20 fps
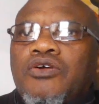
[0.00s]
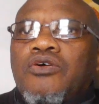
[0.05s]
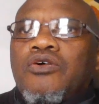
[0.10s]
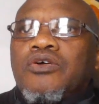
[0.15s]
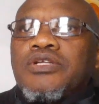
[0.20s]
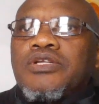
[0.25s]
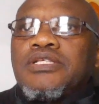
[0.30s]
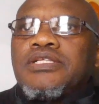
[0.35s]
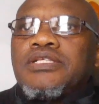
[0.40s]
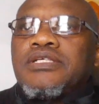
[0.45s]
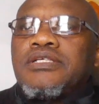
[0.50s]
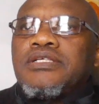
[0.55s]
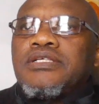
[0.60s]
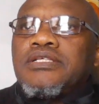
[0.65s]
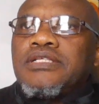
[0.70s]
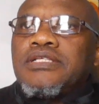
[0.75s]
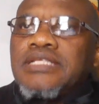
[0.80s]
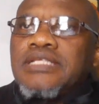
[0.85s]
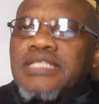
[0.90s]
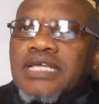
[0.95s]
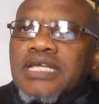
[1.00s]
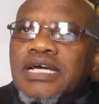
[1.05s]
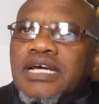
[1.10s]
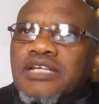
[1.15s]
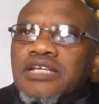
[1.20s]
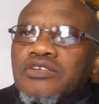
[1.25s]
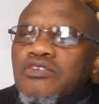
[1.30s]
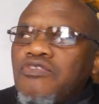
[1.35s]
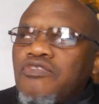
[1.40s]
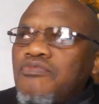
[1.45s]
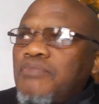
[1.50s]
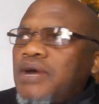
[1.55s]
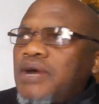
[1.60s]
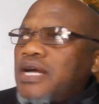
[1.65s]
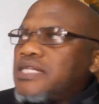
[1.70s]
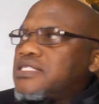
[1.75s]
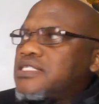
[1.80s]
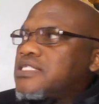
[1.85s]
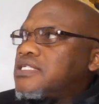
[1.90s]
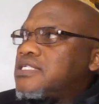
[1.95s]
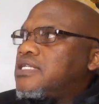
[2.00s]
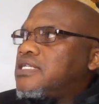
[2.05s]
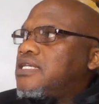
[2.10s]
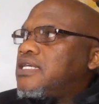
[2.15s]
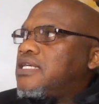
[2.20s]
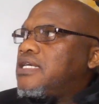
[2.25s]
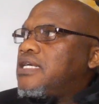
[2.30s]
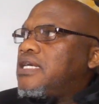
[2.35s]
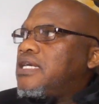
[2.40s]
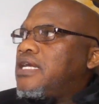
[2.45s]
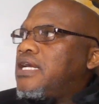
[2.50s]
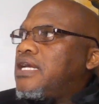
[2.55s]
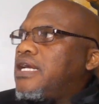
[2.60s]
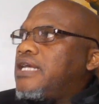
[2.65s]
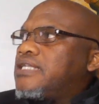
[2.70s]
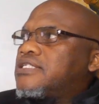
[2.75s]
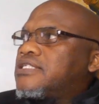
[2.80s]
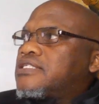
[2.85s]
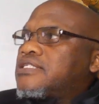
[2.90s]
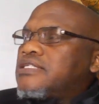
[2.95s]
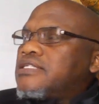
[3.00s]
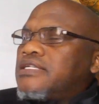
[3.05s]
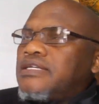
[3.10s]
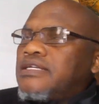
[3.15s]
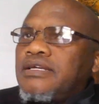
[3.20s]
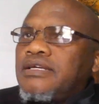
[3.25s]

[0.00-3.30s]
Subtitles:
on the 3rd of March at